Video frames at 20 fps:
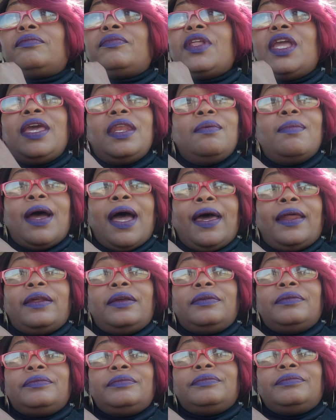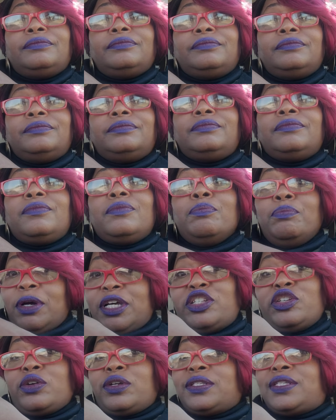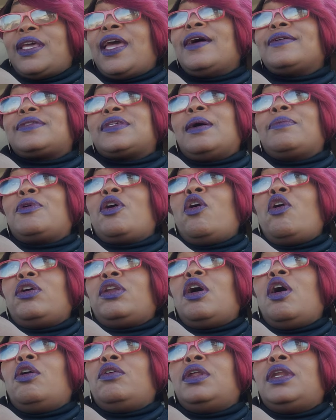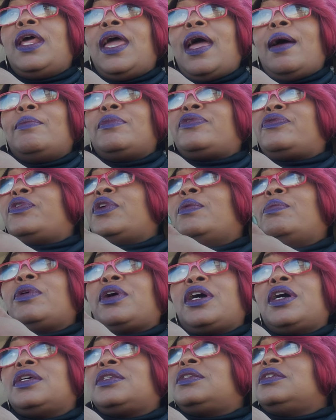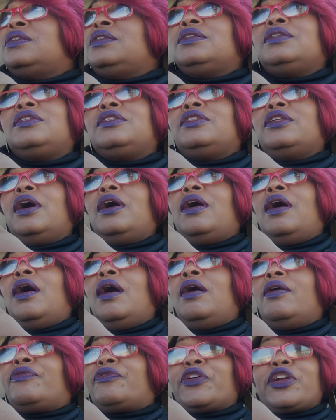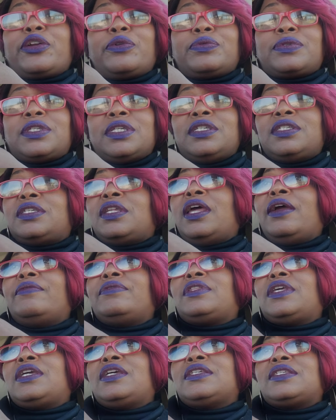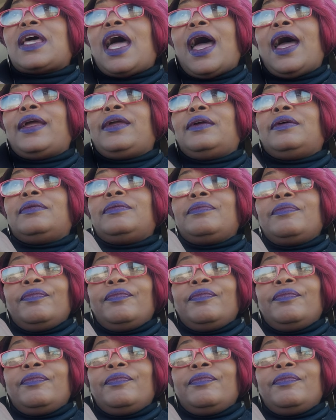Anybody? But you can tell something going on in the atmosphere because the uh, frequencies and everything is higher.